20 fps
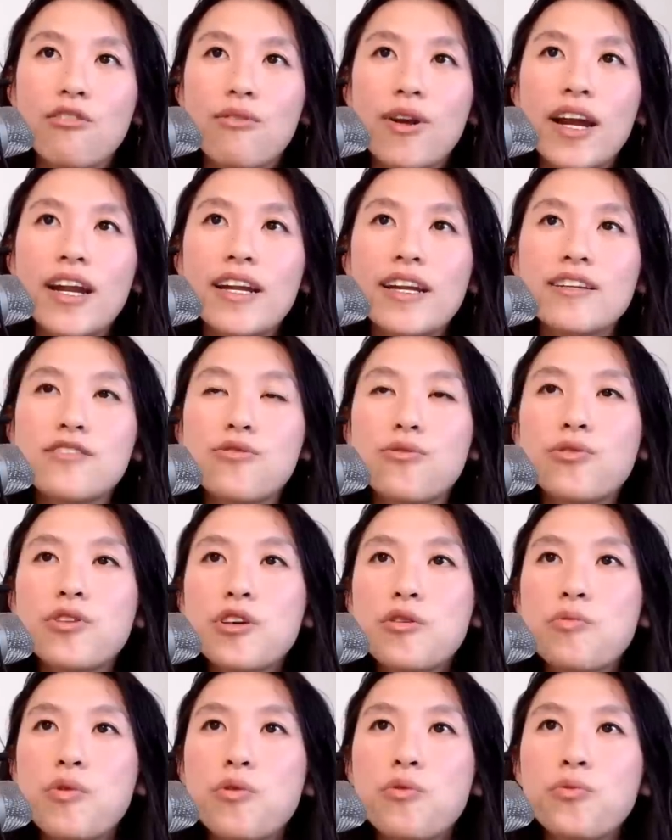Right? It's
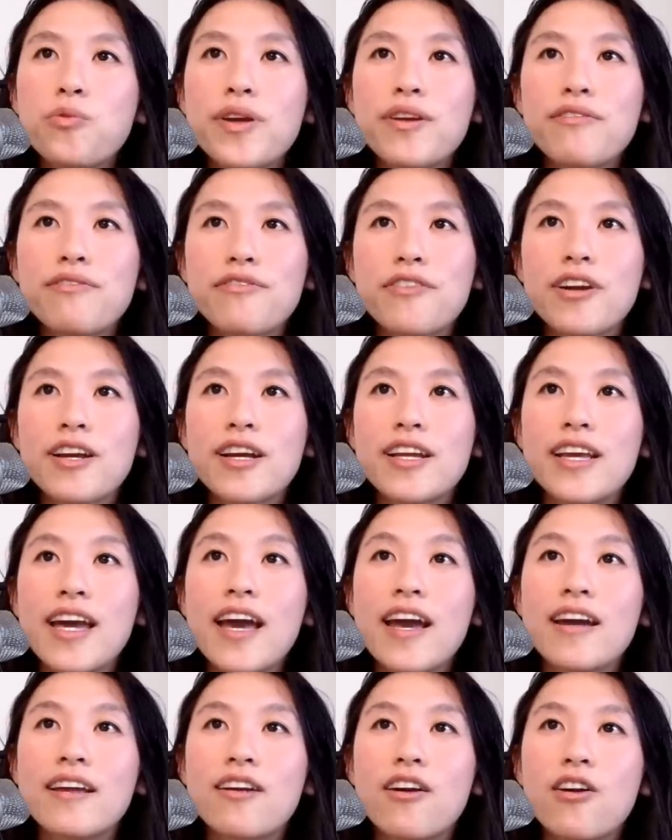only when we
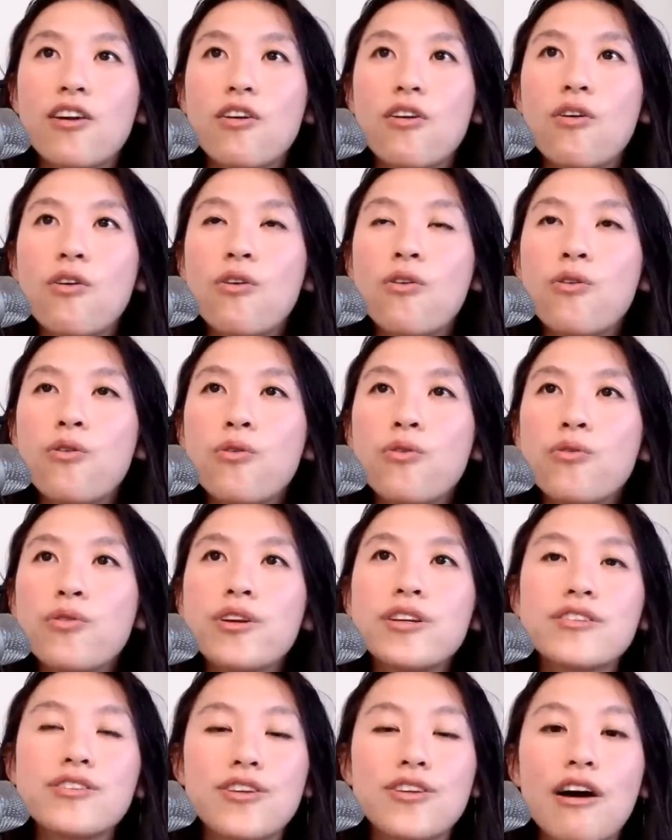forget our
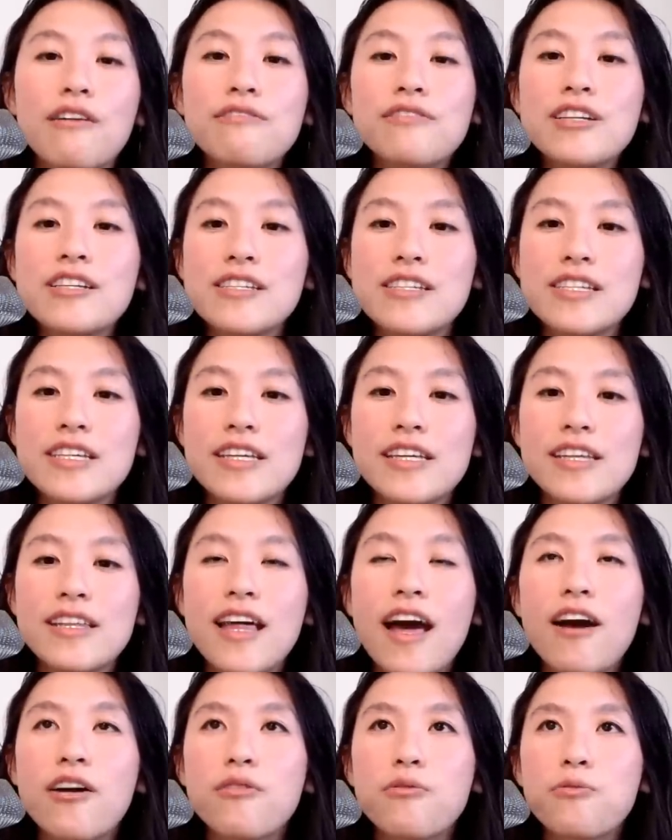own sovereignty
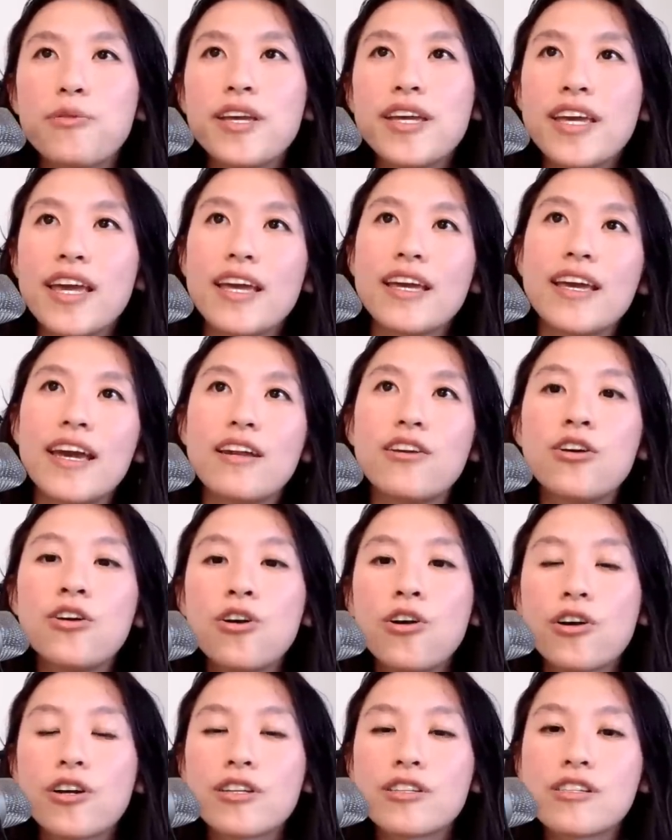that we can get
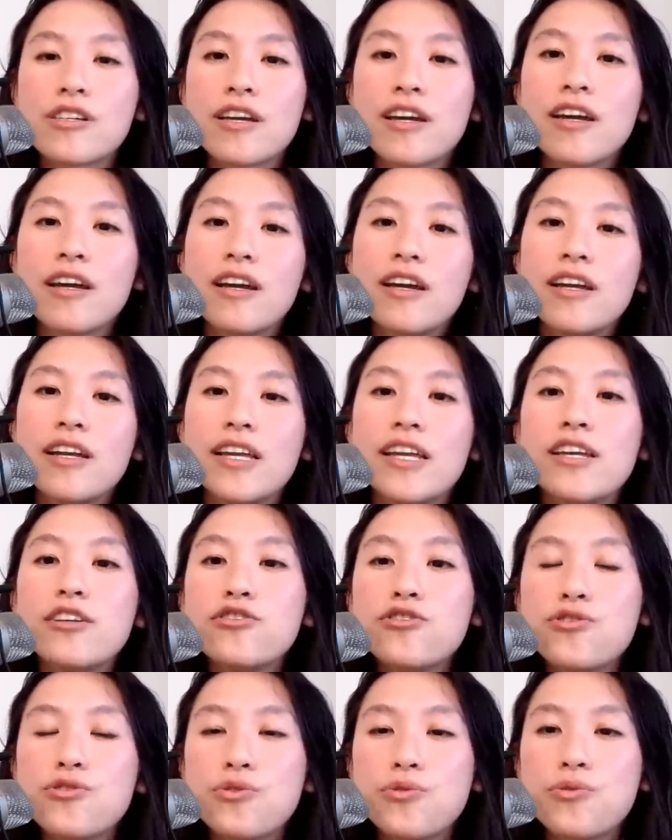hooked
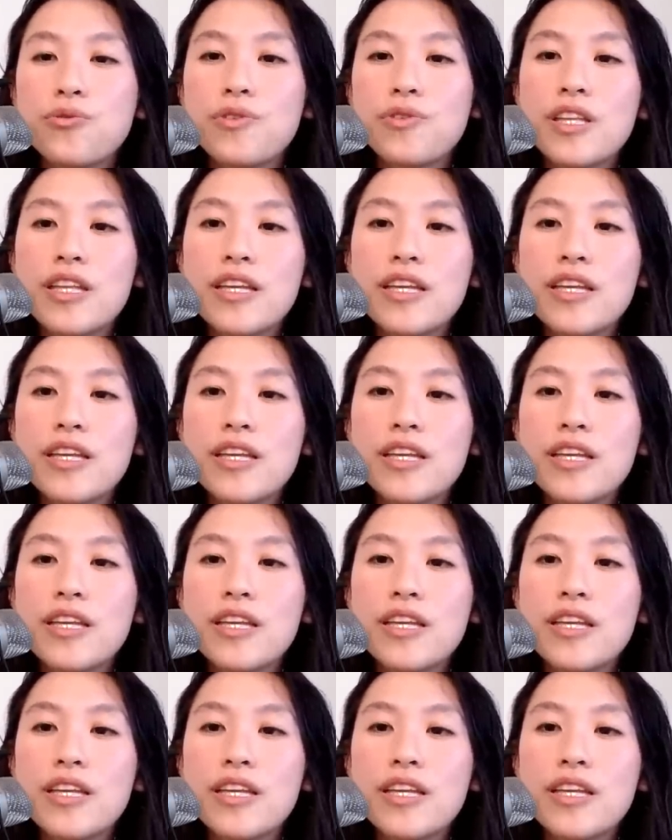into